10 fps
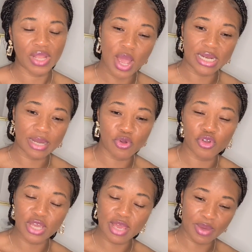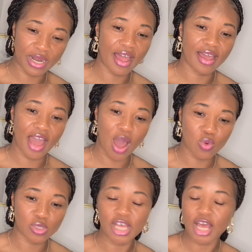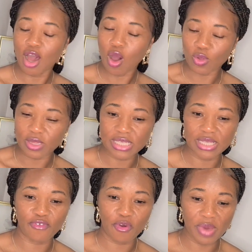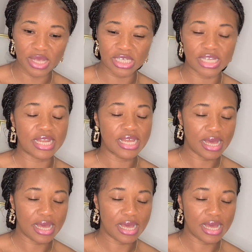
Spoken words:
And I'm going to keep an eye out on this information.